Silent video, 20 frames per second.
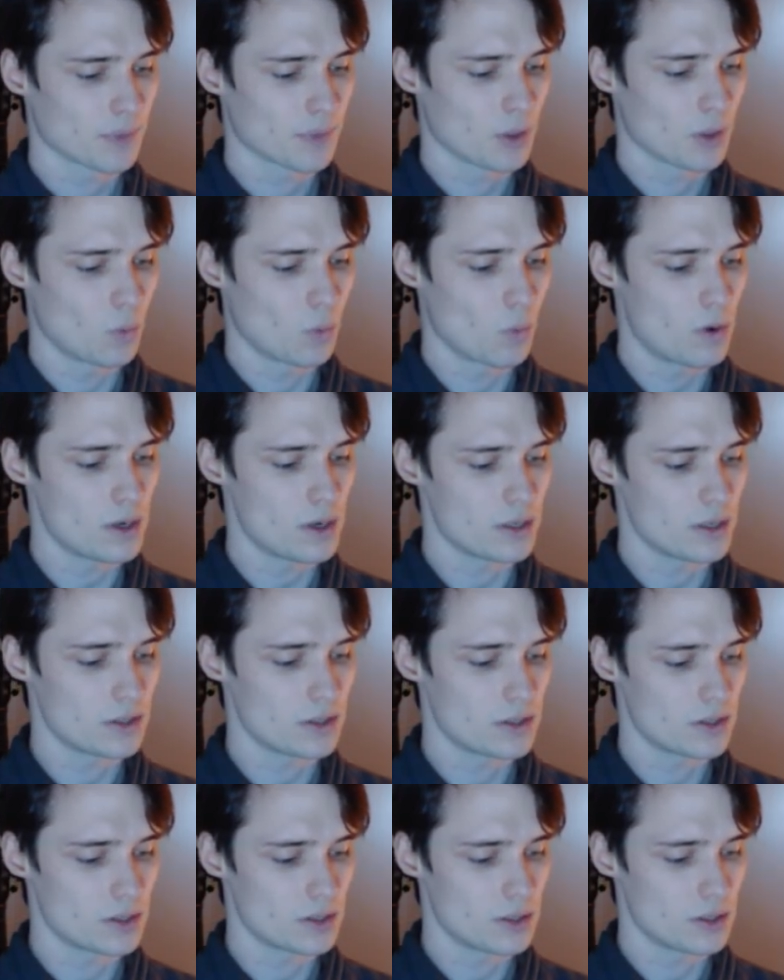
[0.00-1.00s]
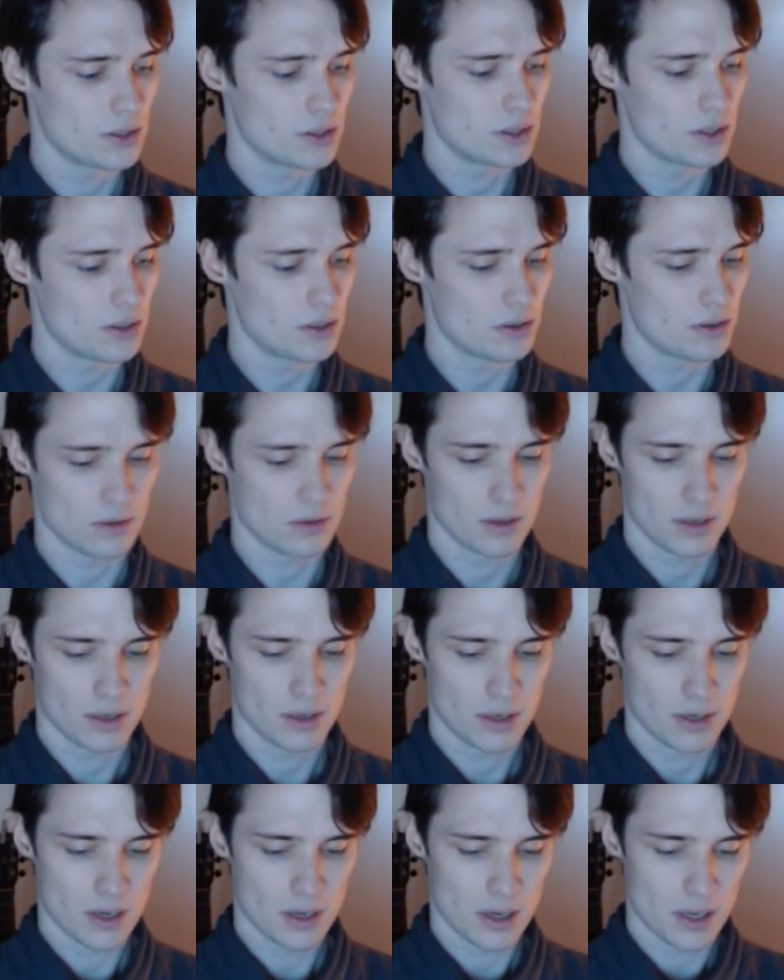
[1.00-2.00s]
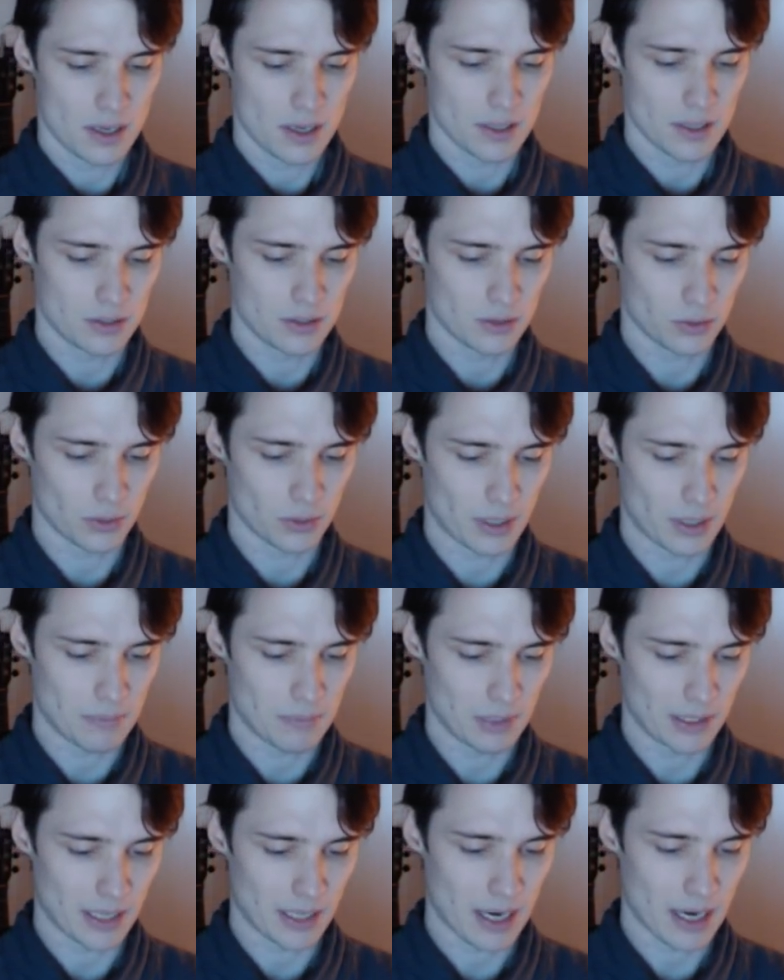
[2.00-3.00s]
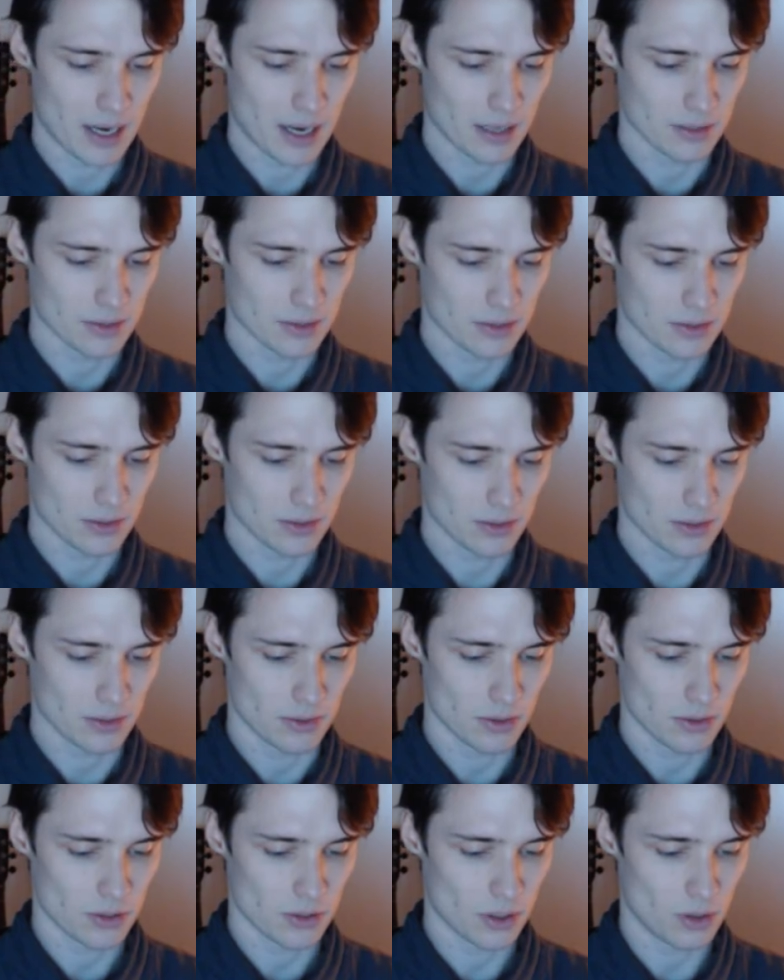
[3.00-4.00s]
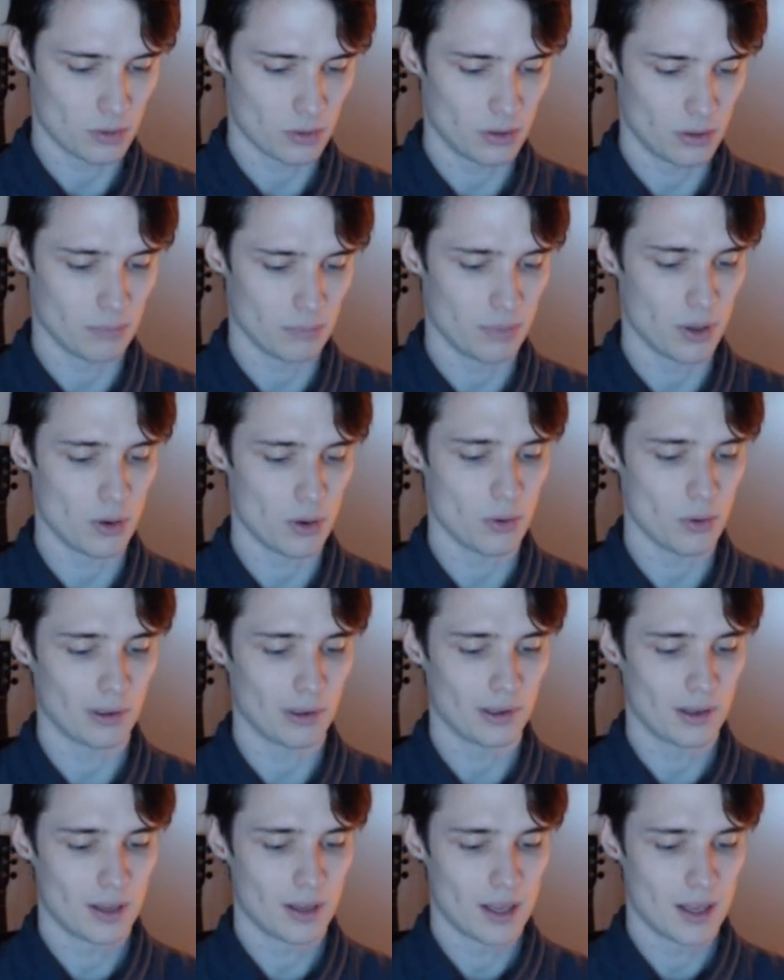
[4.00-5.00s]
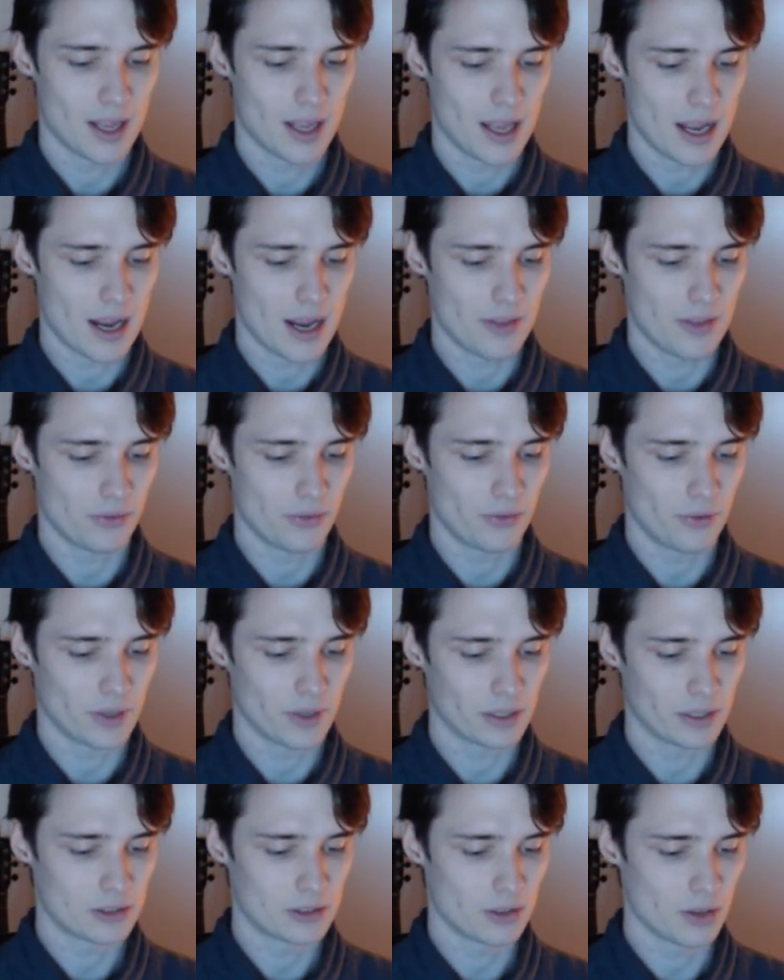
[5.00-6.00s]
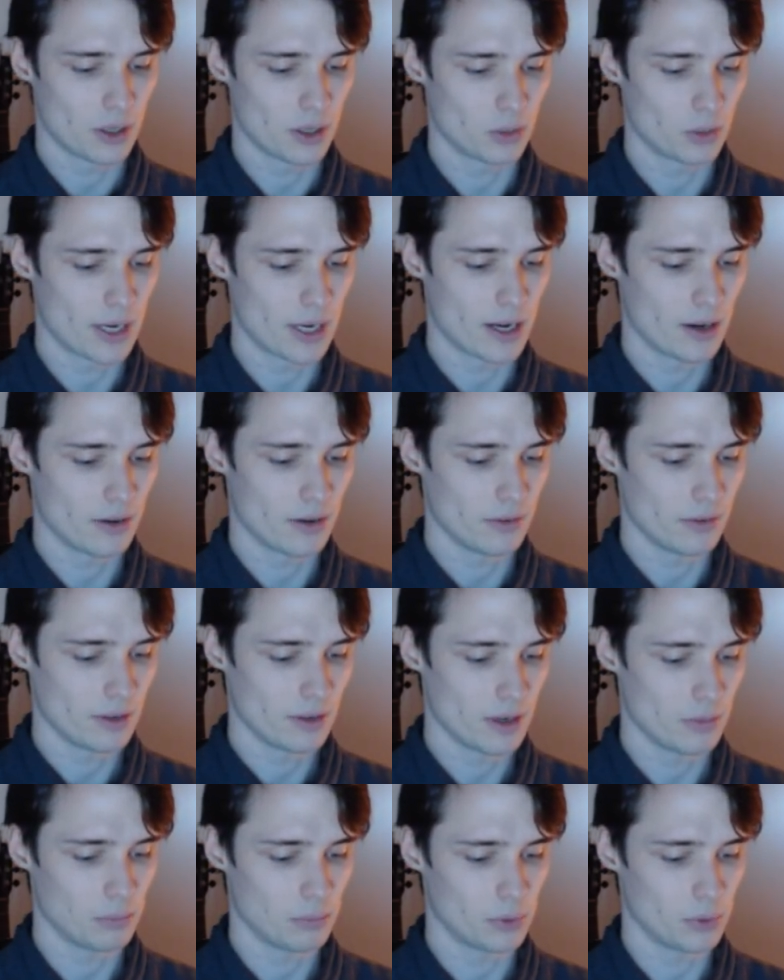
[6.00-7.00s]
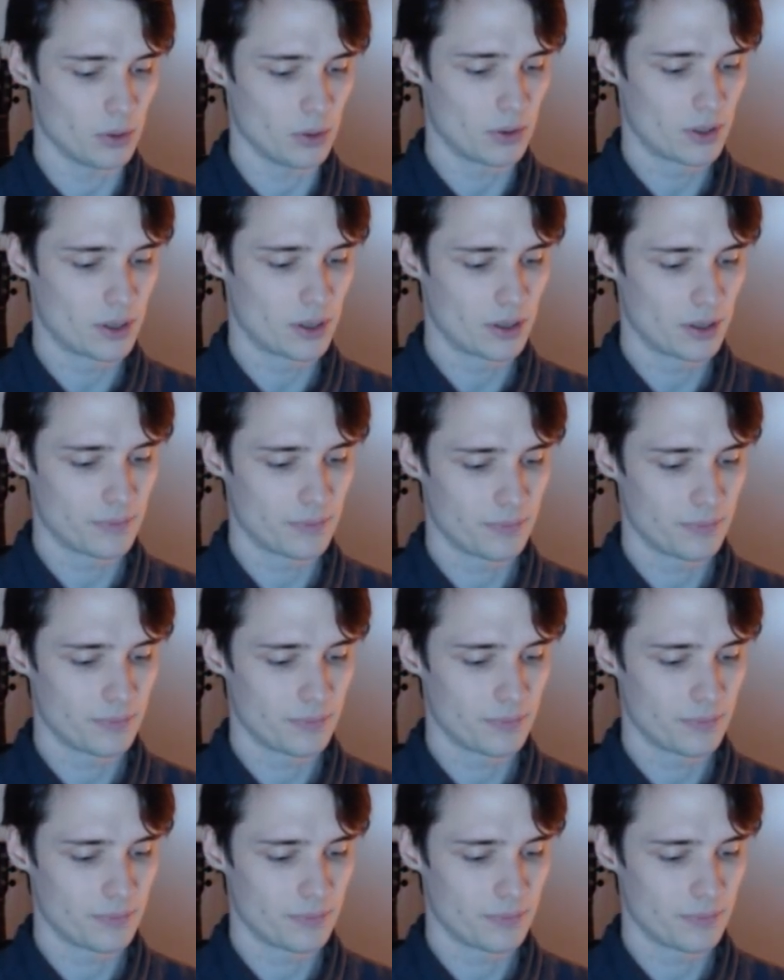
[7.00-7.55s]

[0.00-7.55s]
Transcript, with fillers: Once, too, his trembling hands could not hold the bowl, and it fell to the ground and broke.